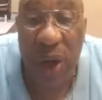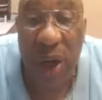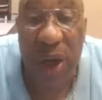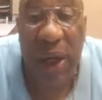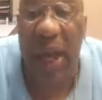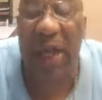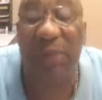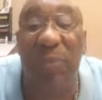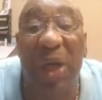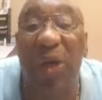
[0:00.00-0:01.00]
There has
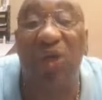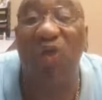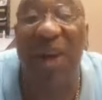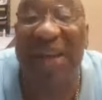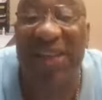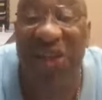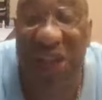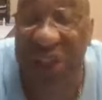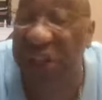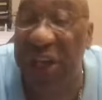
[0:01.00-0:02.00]
been a
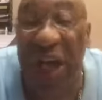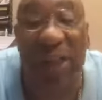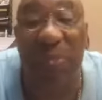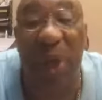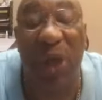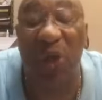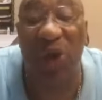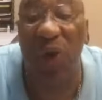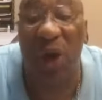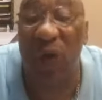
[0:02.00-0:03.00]
transition. There has been a
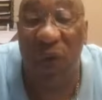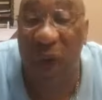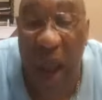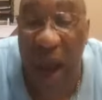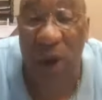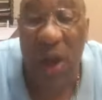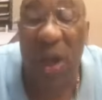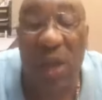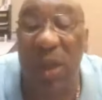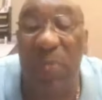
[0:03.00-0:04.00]
turning around.
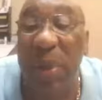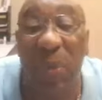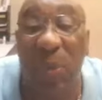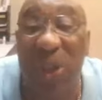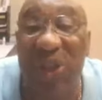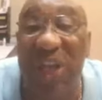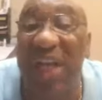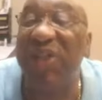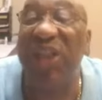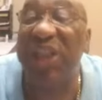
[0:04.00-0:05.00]
Some people would say
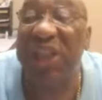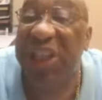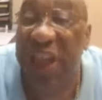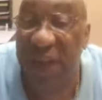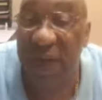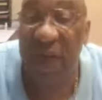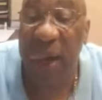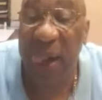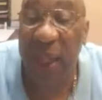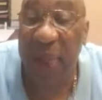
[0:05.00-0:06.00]
it's a shift.
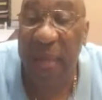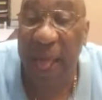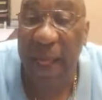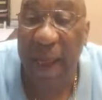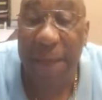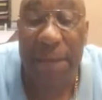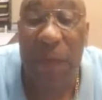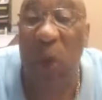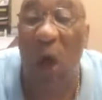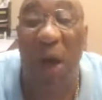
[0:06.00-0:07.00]

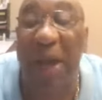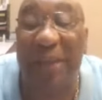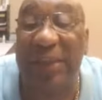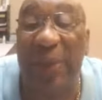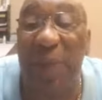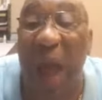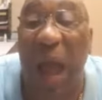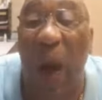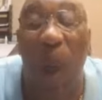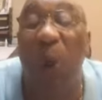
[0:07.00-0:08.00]
God has
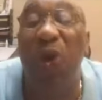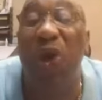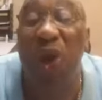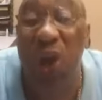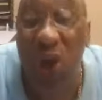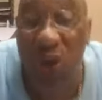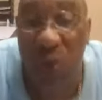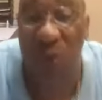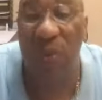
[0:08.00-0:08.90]
empowered you.